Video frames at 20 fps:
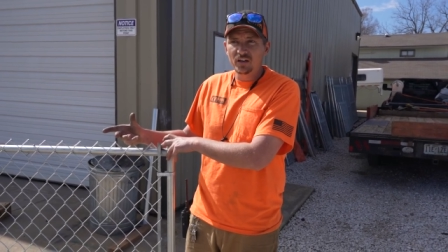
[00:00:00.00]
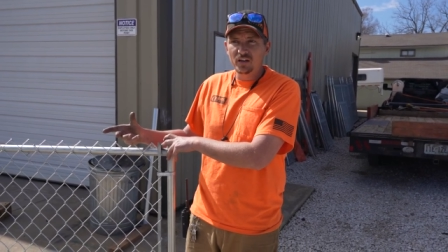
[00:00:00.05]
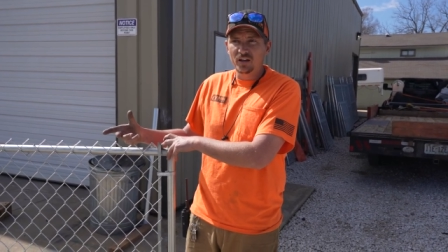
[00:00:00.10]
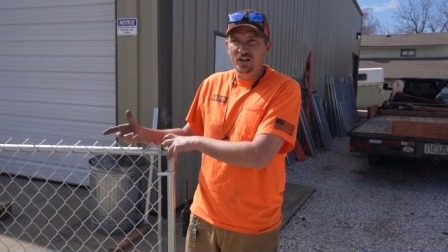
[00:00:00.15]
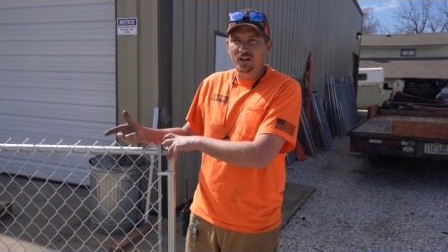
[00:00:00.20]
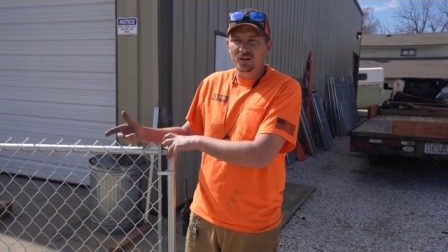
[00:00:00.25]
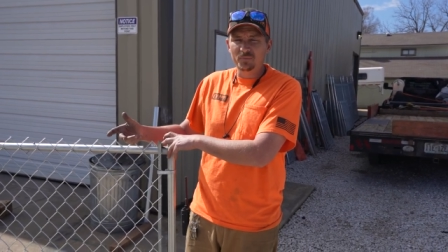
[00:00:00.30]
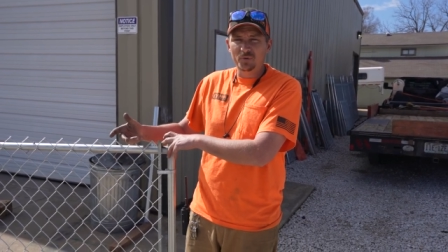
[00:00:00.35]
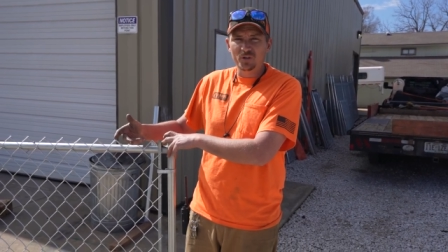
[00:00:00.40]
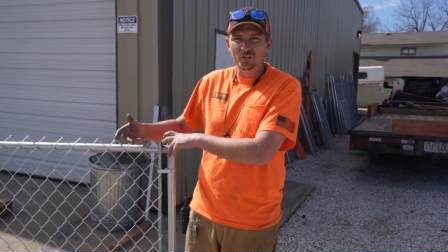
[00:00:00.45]

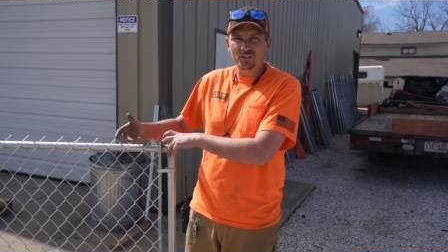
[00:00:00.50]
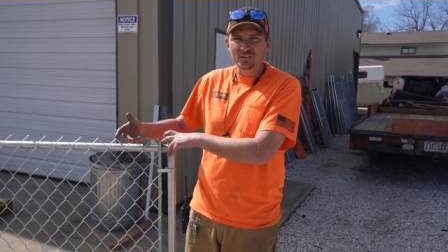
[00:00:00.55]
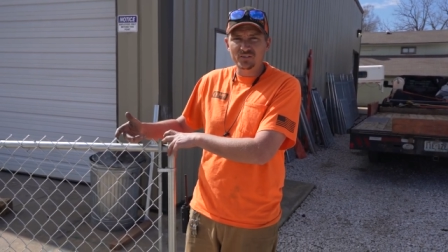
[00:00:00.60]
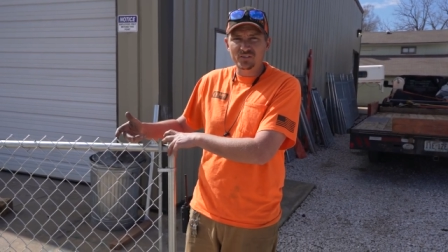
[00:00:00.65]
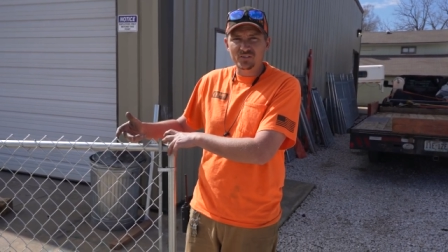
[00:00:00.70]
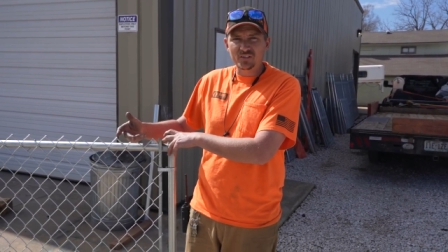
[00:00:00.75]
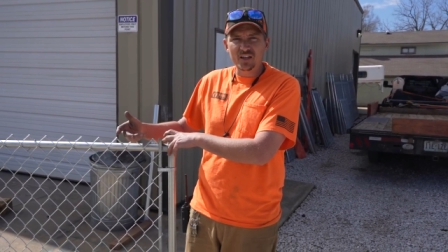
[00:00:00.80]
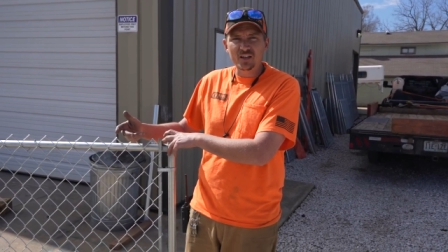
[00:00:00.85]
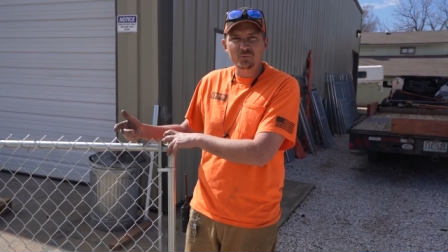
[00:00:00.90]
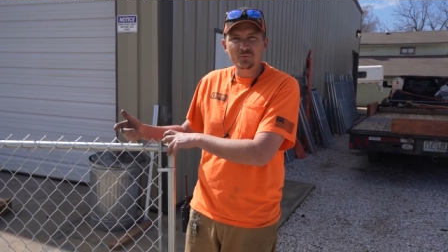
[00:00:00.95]
Um, but
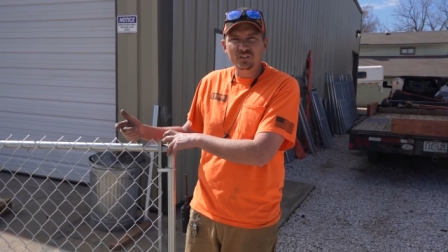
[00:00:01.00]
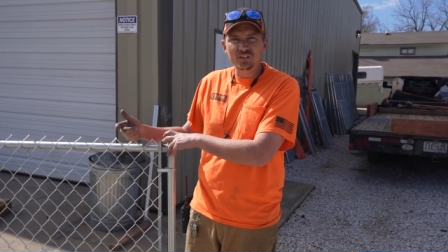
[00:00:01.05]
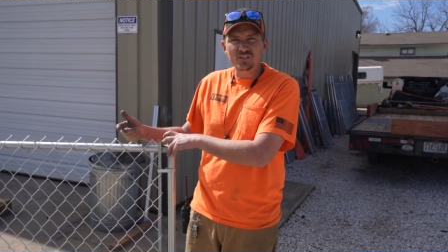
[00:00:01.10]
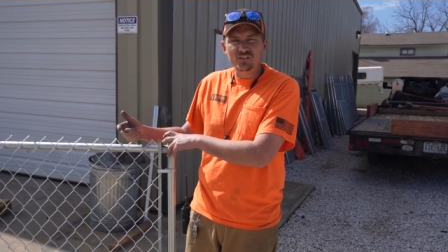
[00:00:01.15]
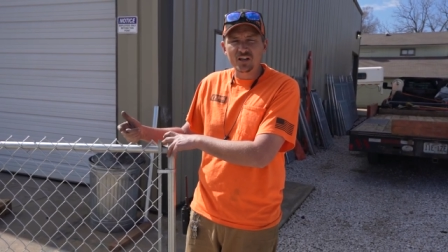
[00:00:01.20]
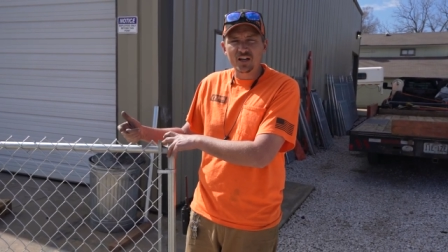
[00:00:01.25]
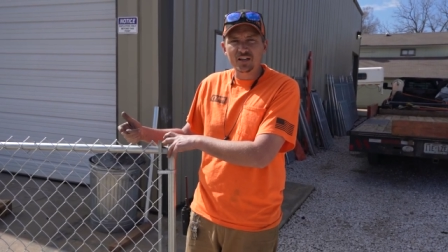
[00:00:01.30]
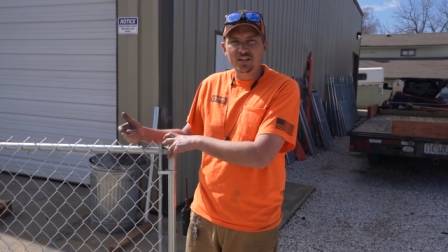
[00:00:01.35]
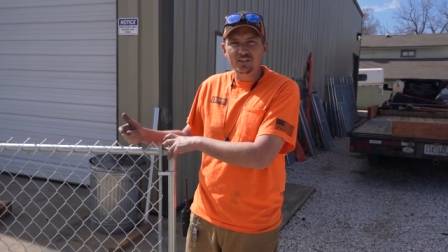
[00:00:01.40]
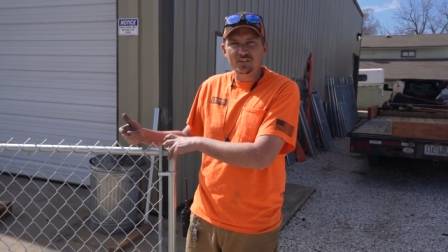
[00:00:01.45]
instead we
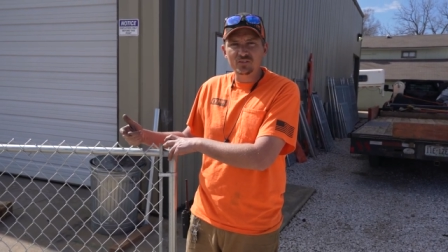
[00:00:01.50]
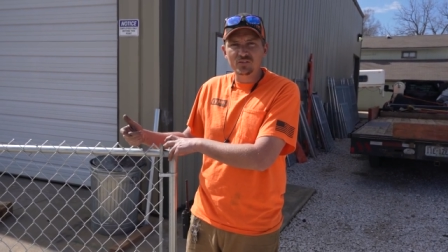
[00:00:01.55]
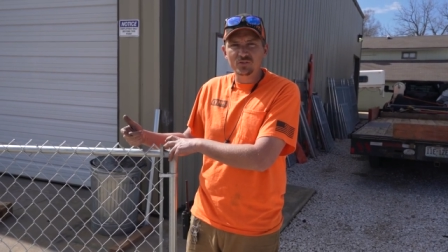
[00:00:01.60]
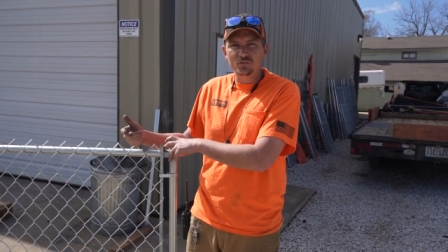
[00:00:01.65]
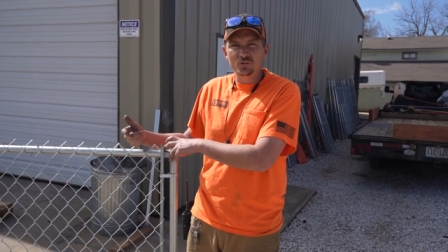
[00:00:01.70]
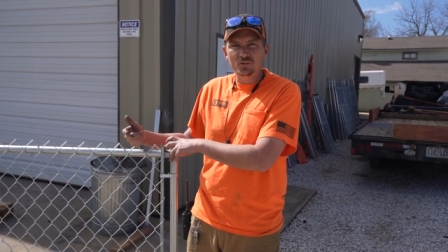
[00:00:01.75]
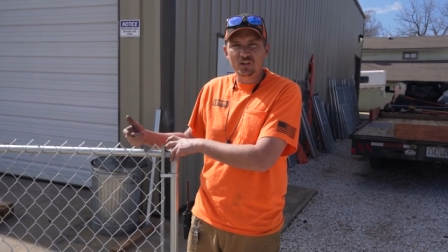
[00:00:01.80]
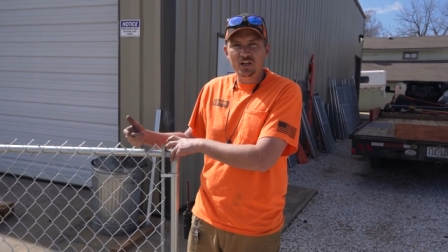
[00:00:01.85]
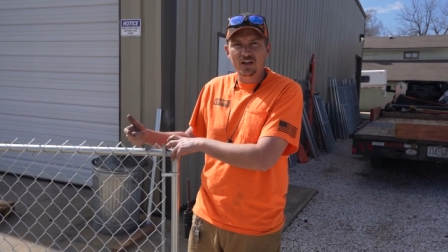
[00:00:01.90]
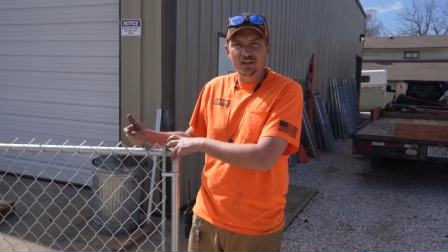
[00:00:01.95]
decided
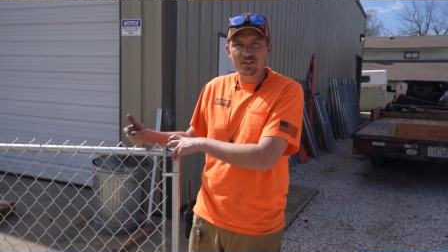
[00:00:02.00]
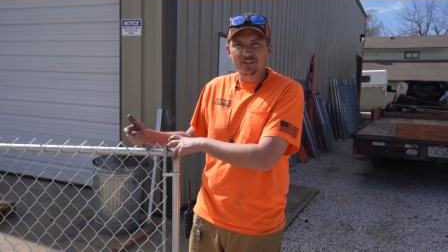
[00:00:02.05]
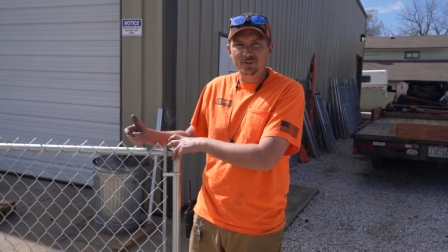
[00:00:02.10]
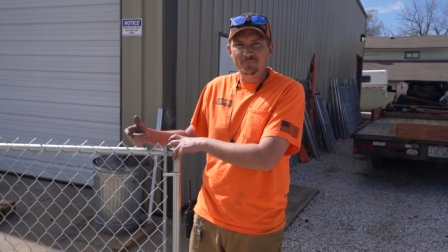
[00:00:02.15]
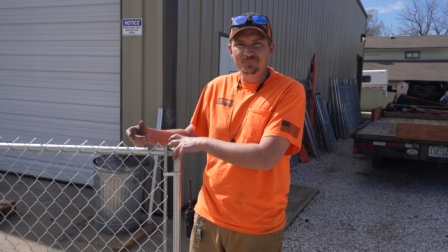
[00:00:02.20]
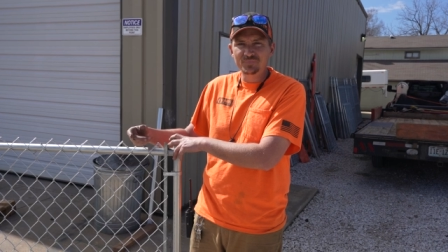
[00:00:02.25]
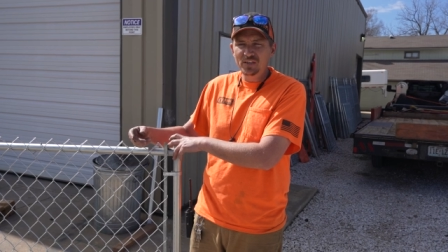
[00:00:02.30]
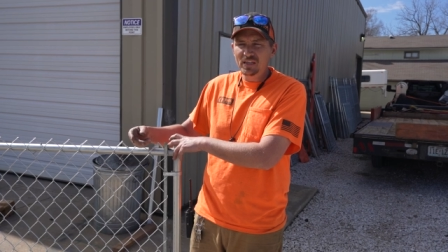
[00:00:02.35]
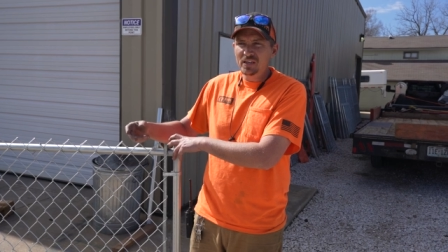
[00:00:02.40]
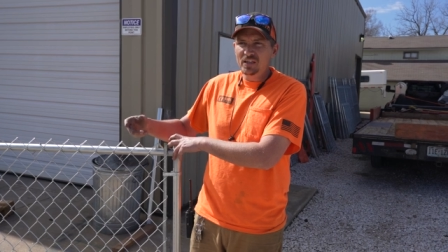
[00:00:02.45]
to kind of
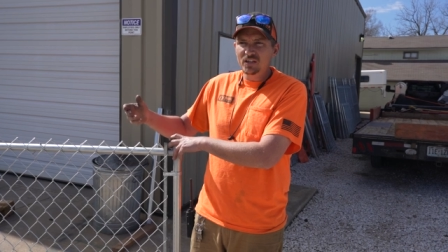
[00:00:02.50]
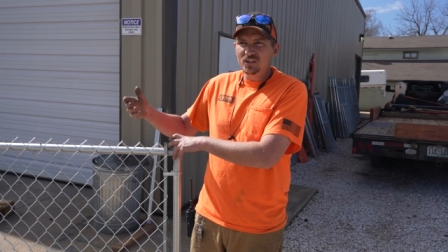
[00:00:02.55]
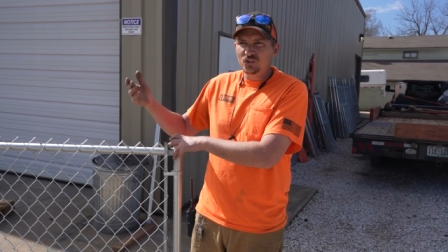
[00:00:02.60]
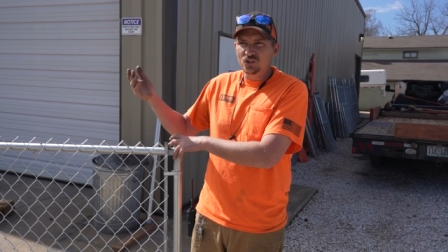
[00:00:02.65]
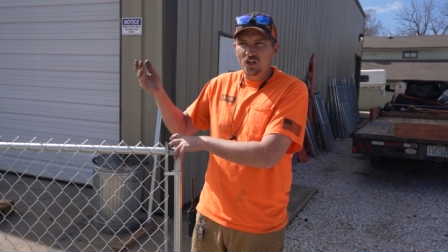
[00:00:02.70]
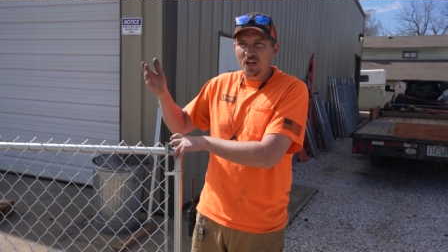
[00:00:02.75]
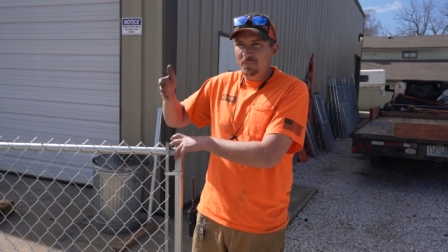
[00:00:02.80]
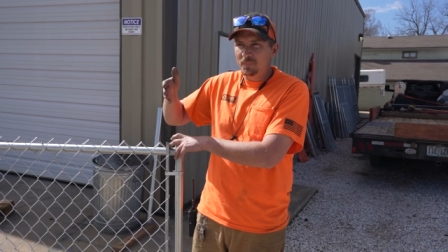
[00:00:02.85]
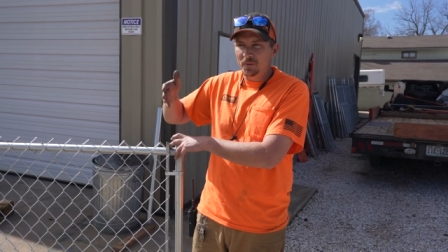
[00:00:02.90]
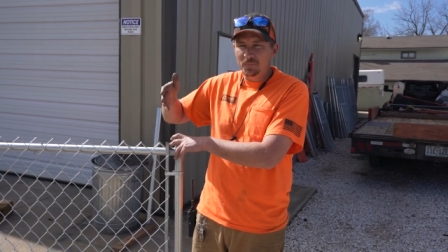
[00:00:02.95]

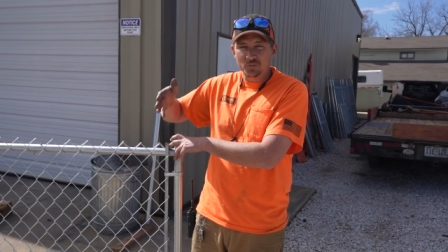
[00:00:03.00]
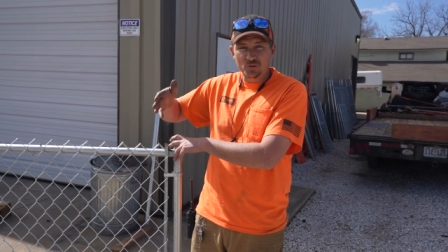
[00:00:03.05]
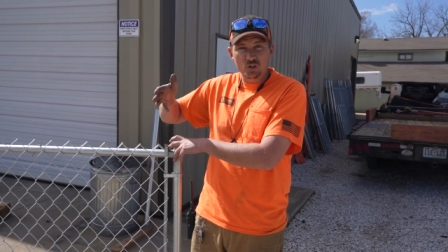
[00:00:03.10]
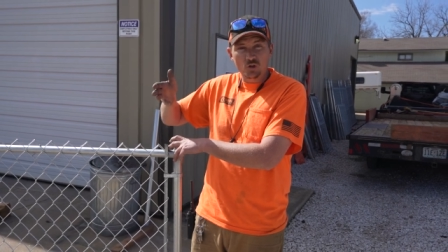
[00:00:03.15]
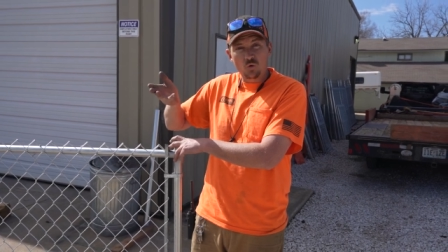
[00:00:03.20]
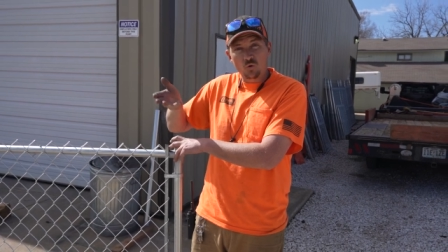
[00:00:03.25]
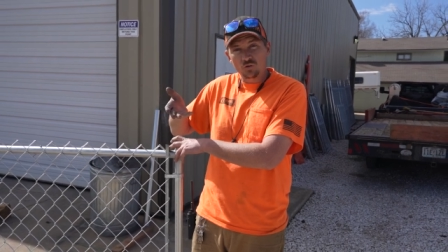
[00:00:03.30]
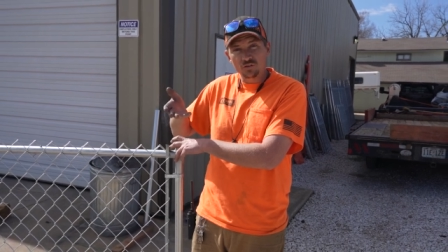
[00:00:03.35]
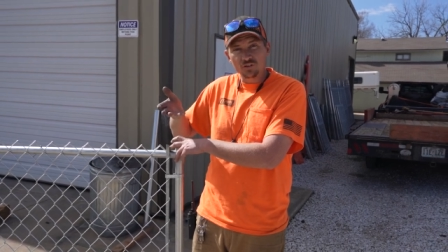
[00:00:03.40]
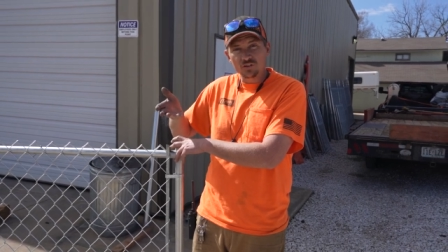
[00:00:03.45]
chop up the
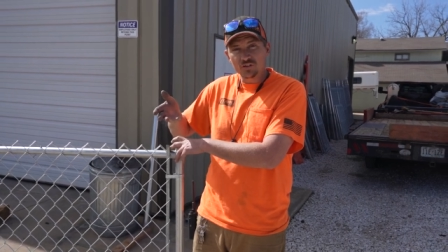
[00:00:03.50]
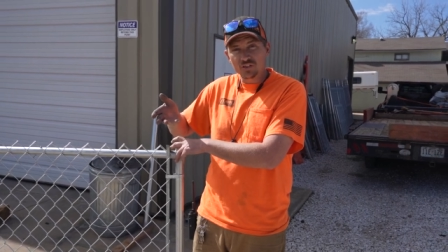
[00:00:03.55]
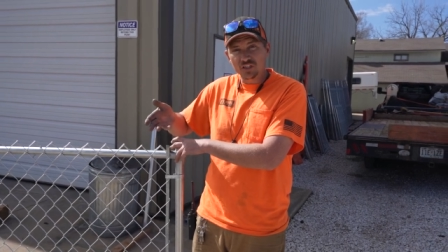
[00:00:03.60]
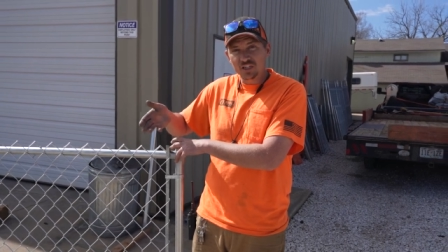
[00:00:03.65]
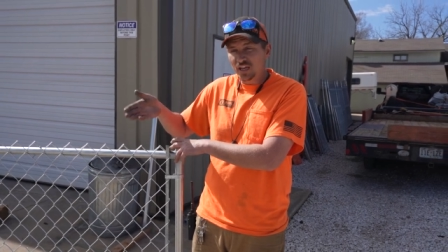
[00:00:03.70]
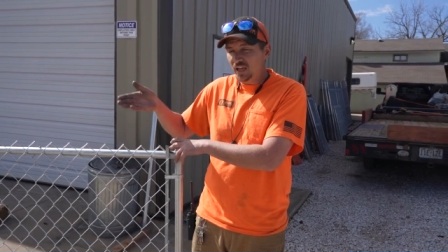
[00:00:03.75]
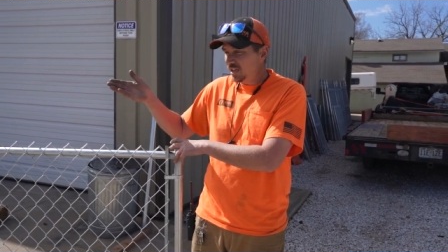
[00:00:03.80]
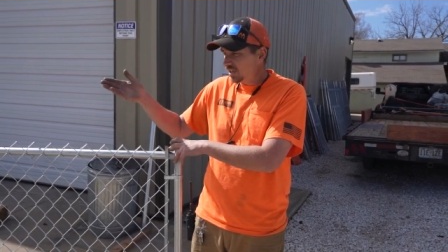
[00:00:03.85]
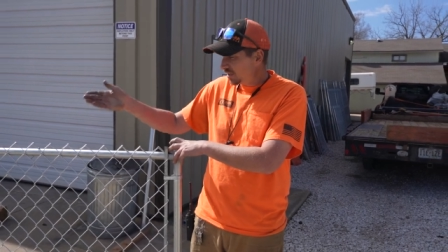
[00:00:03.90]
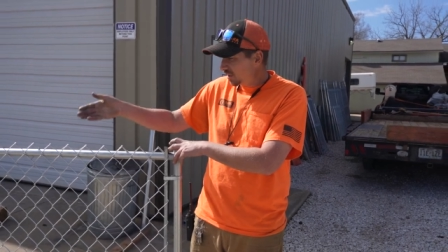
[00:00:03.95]
corner of the
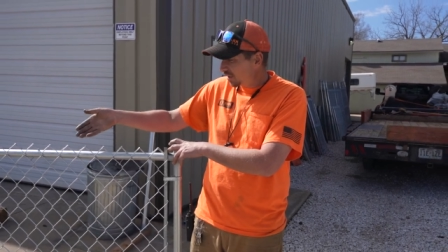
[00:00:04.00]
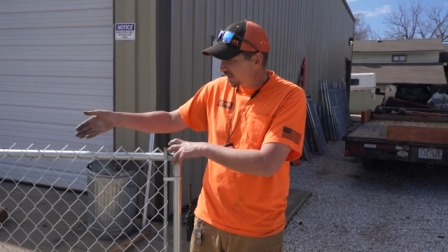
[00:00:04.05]
gate